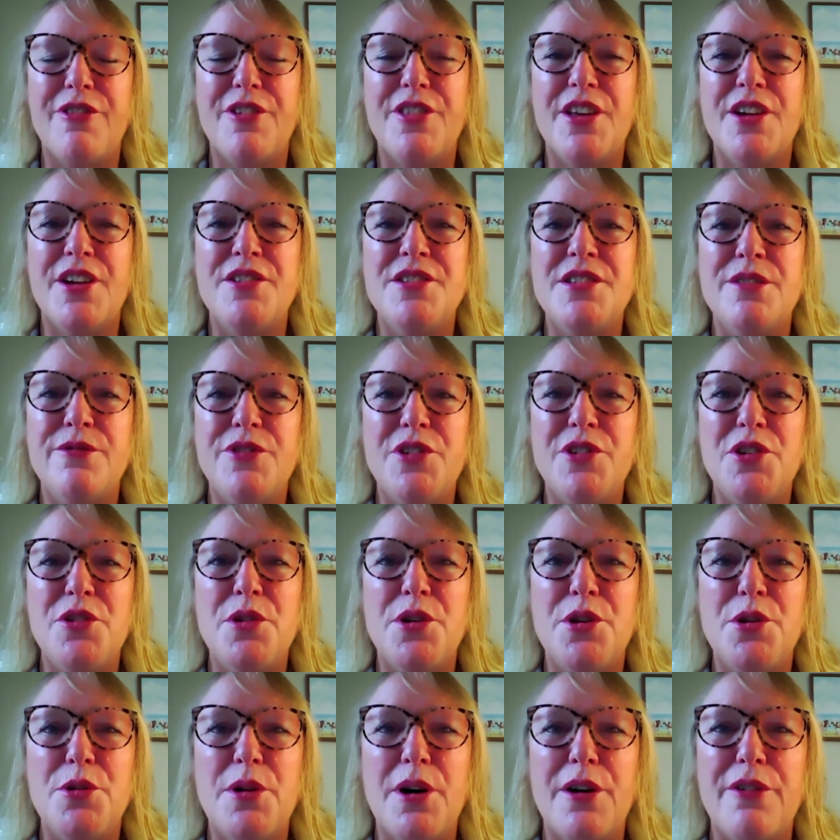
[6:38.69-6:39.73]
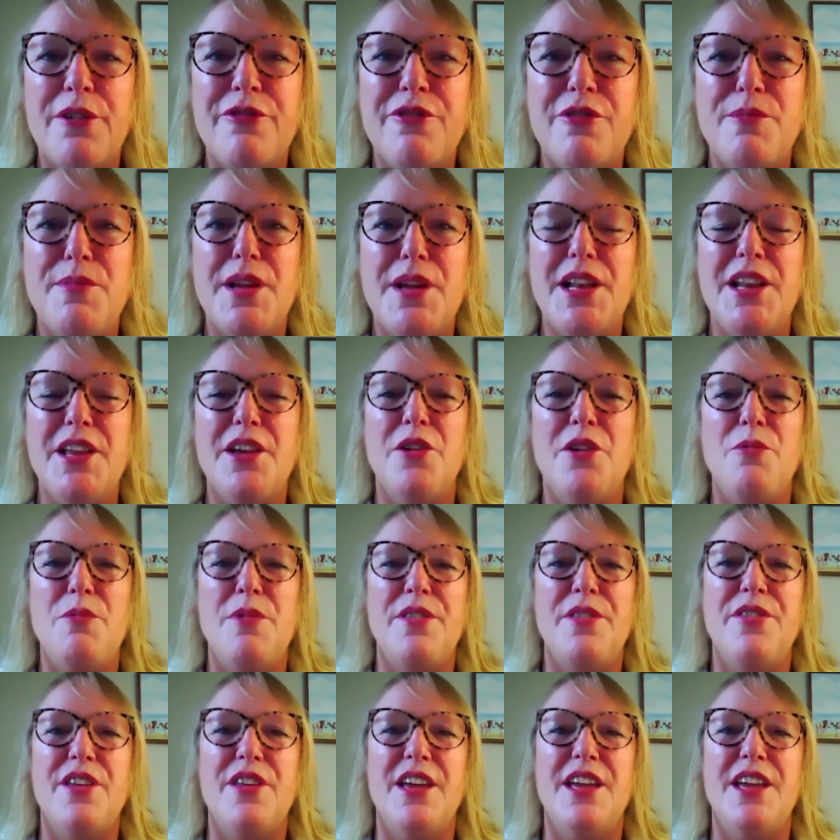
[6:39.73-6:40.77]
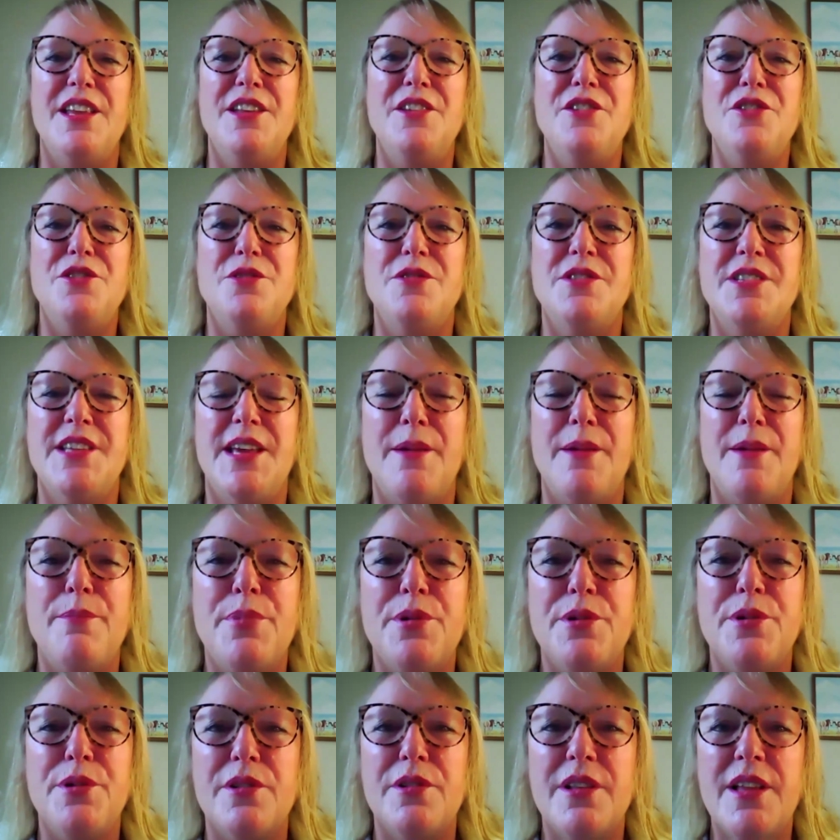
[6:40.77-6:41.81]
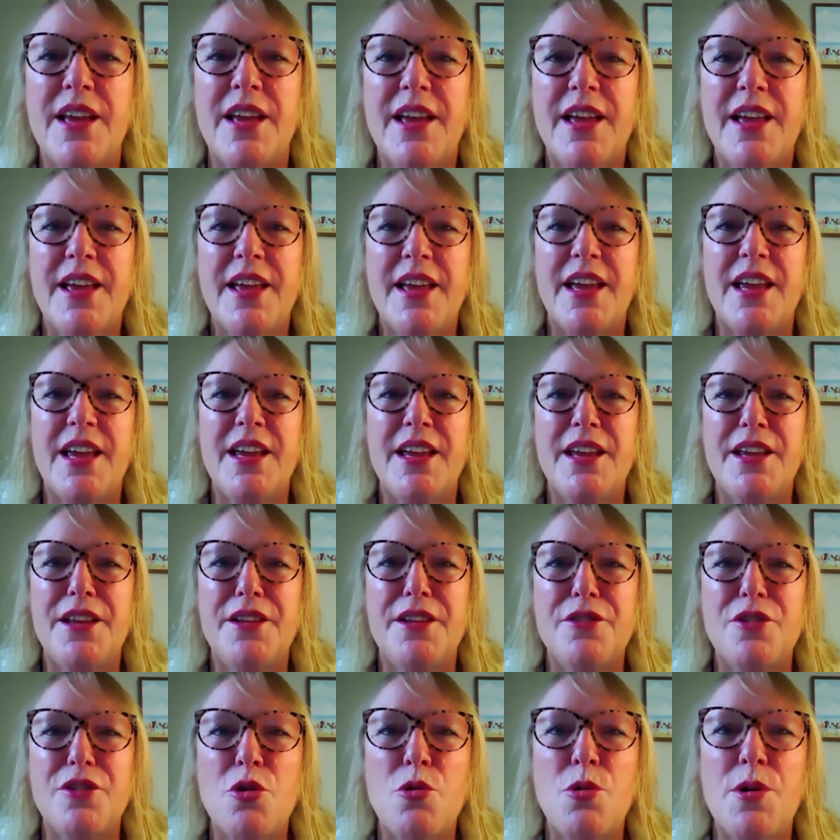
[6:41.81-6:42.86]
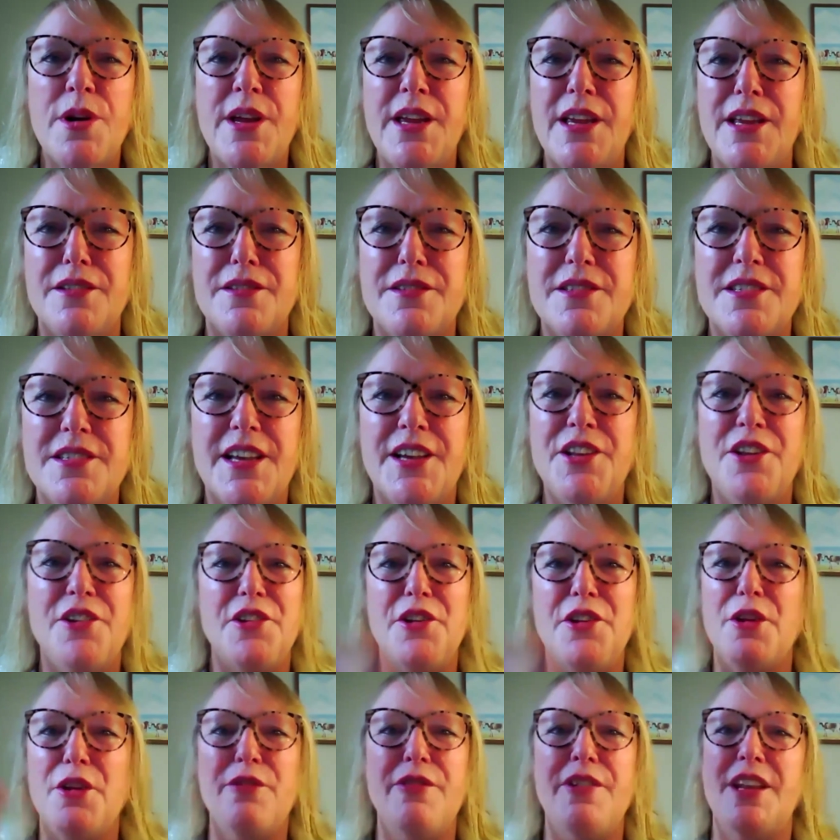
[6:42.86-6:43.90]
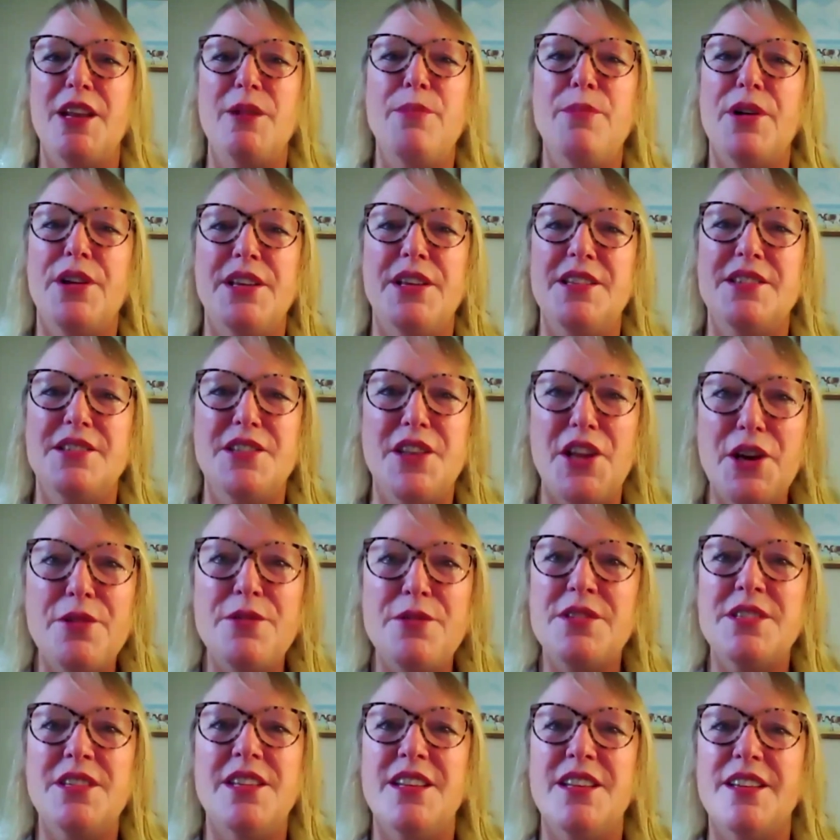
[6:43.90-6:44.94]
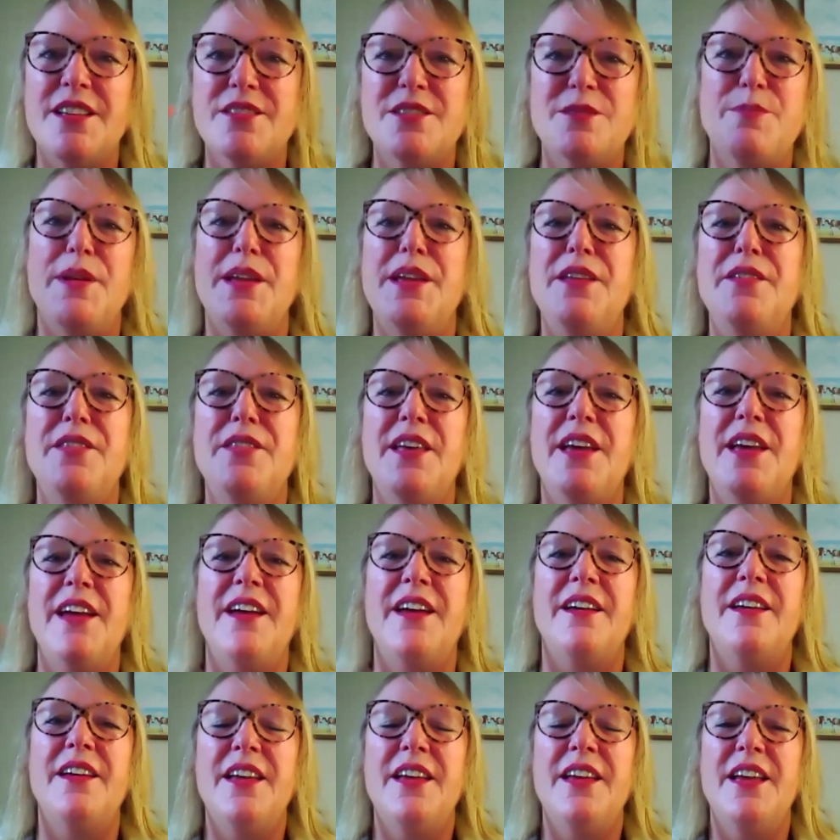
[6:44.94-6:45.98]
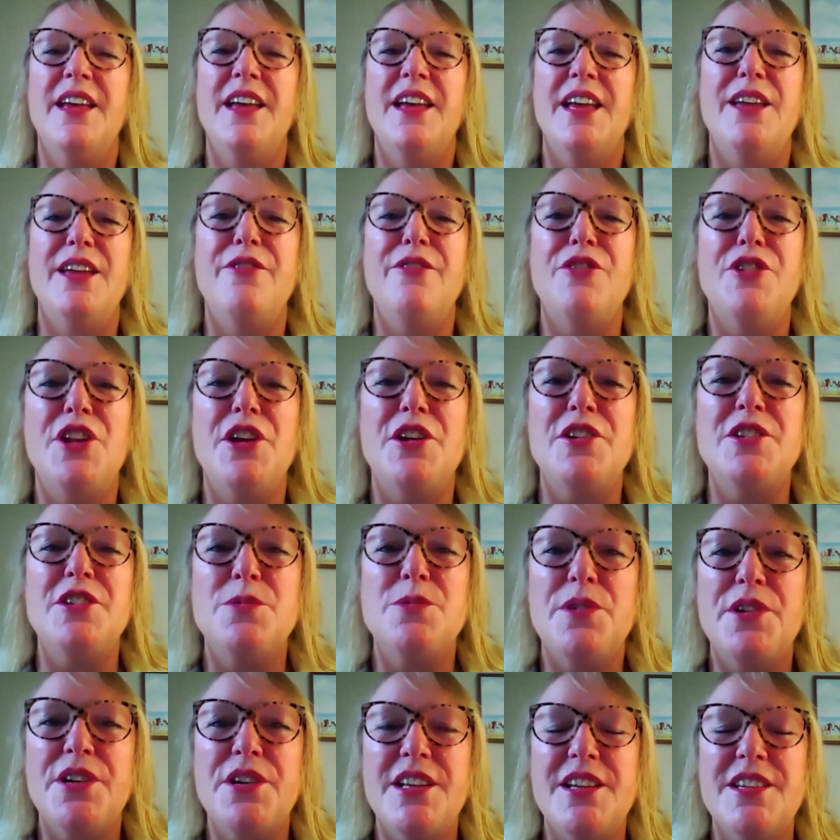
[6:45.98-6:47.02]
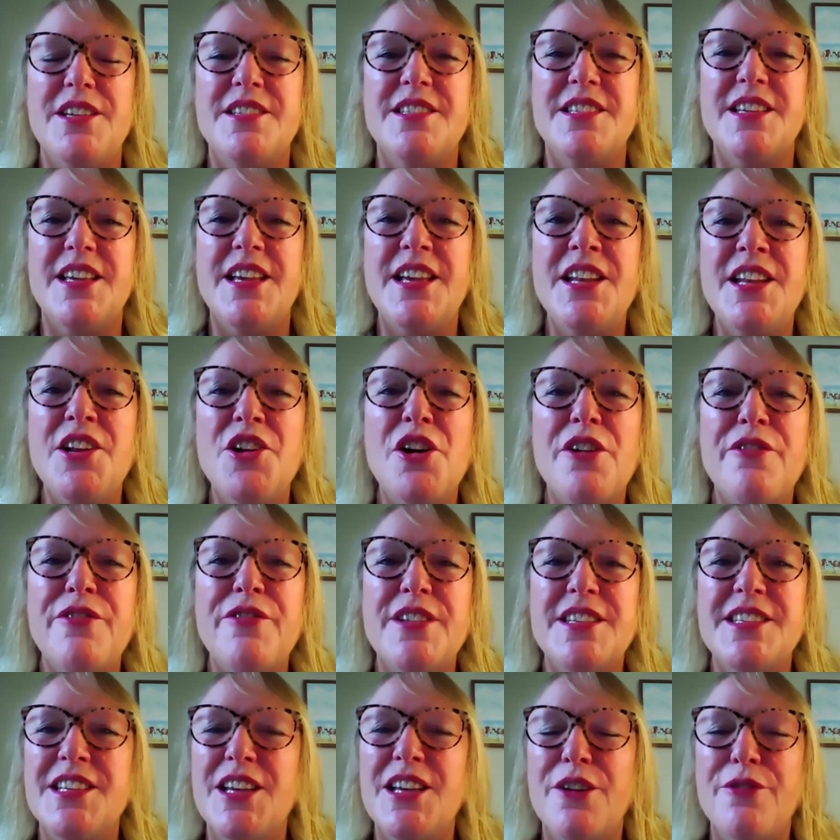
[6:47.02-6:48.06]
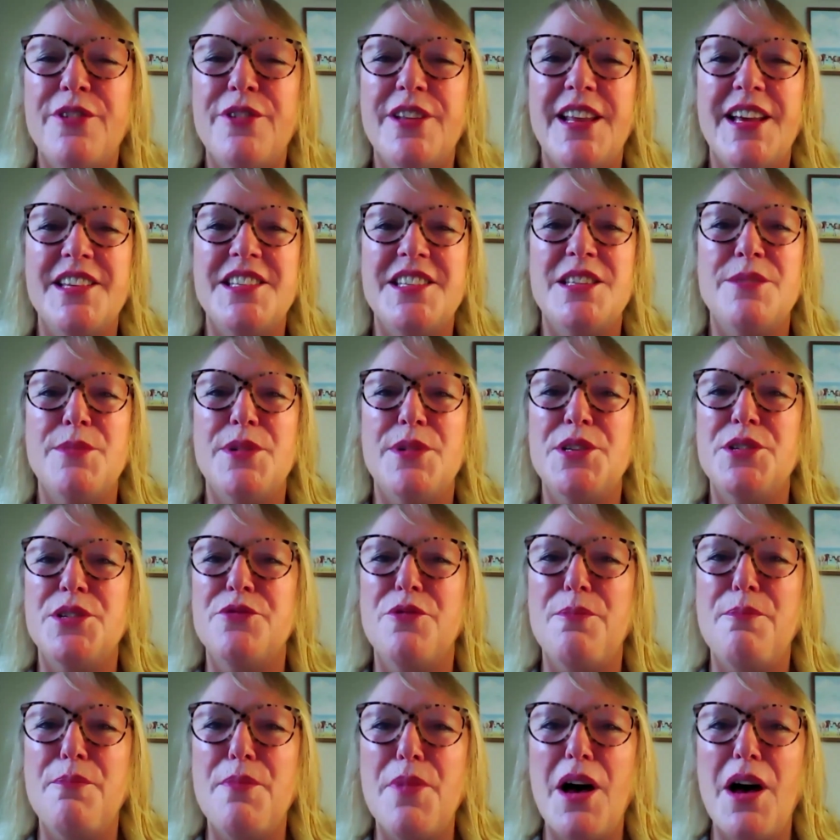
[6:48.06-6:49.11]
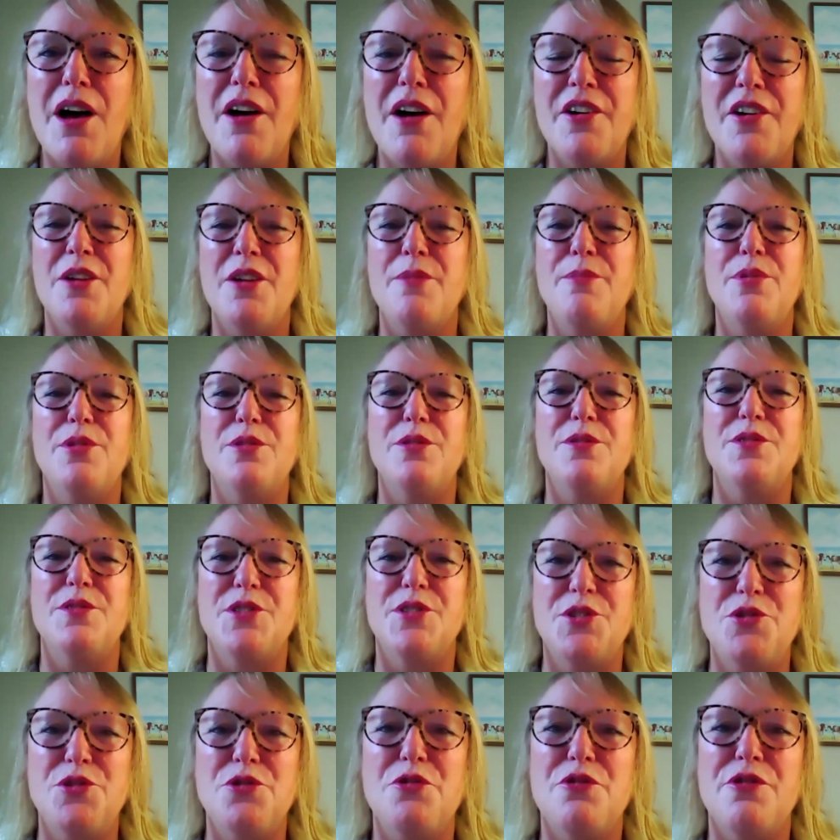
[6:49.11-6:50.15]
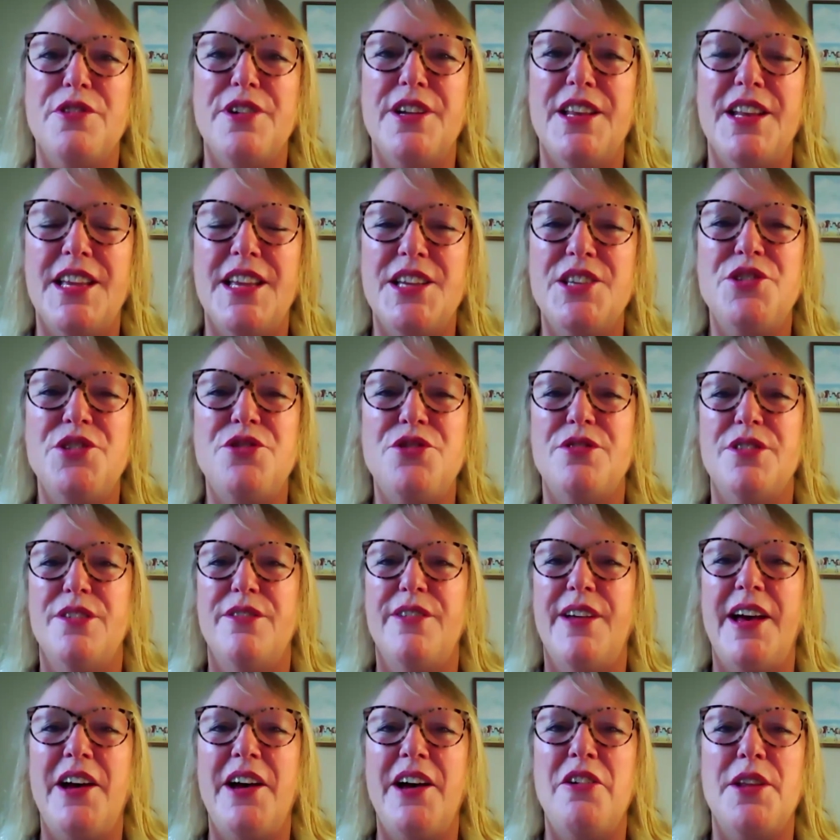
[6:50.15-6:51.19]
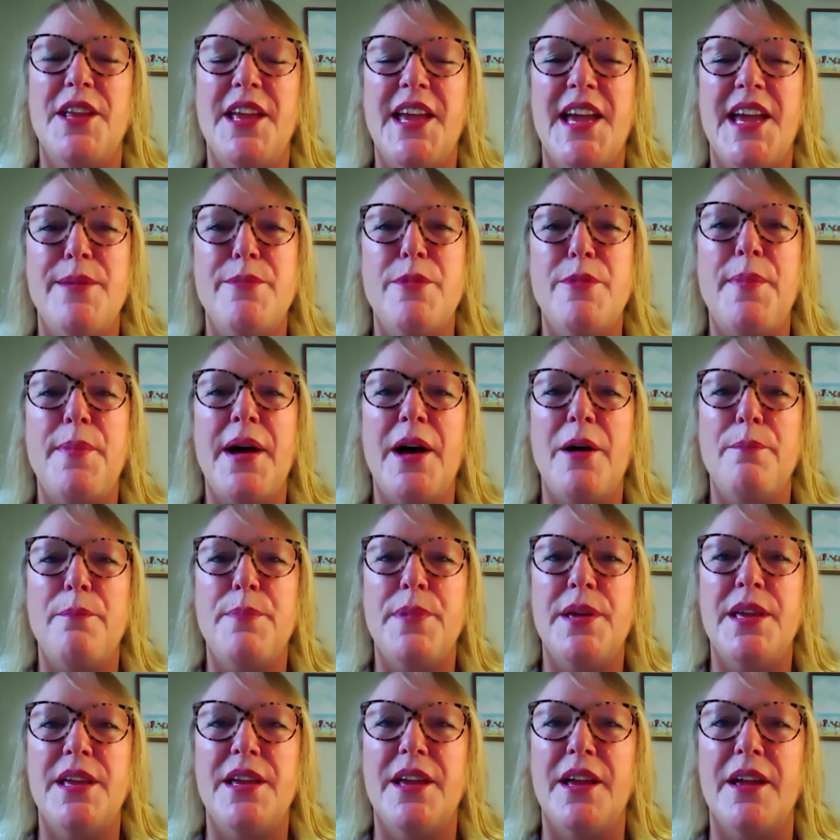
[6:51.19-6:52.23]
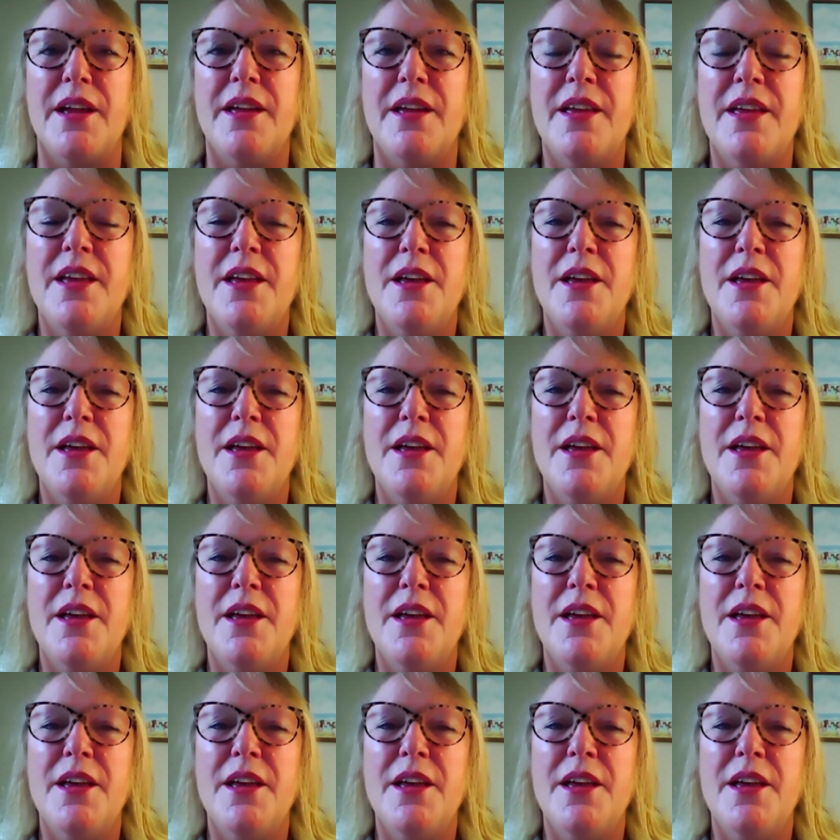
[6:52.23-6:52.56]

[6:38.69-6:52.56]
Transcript: For those of you who are familiar with the Hindu temple in Queens, I don't know if anybody knows it, has been there, even knows where it is. In and of itself, it has the most remarkable story and history of how it came about being.